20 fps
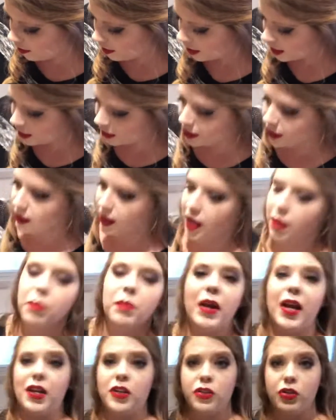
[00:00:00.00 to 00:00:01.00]
This is a
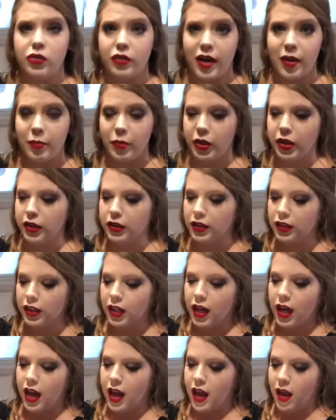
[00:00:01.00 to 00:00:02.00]
bench scraper.
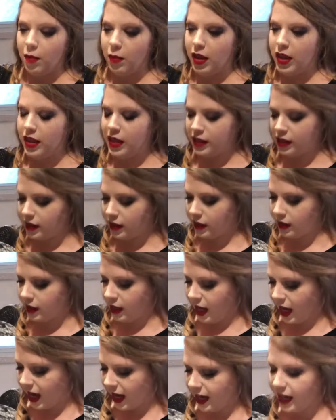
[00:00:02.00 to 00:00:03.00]
And this is
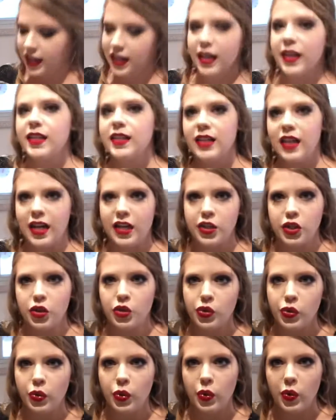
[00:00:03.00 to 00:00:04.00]
the handiest
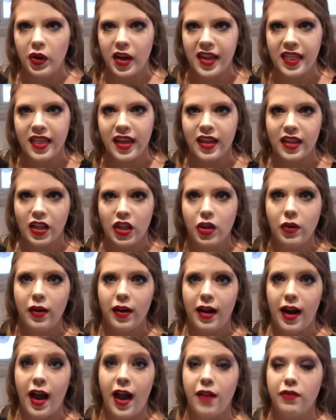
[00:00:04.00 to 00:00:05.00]
kitchen tool I think that you
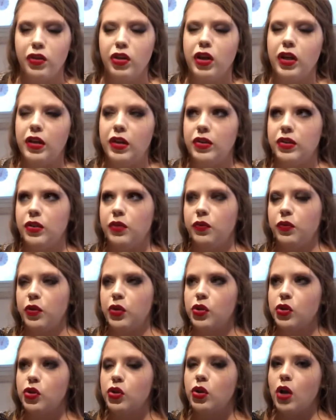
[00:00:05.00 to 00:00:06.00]
can have. You can use it
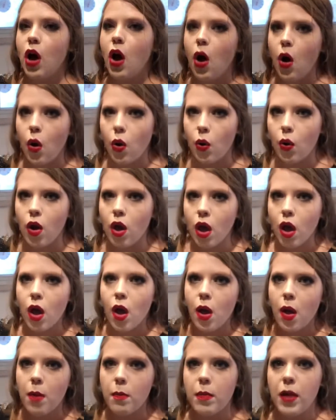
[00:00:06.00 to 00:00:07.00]
for so
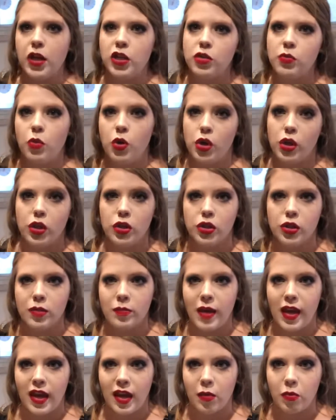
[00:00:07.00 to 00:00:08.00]
much more than just
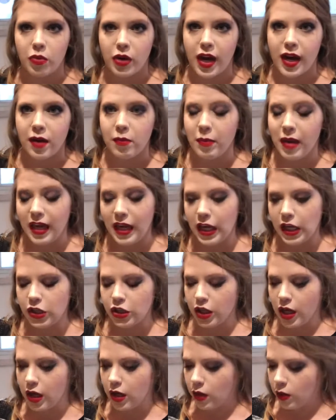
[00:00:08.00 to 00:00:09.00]
making bread and making
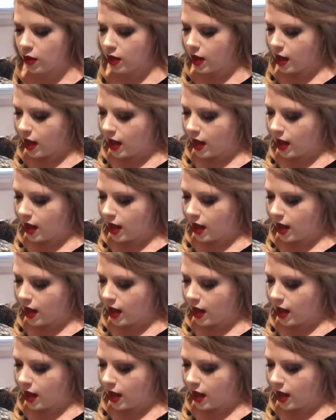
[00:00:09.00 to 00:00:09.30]
dough.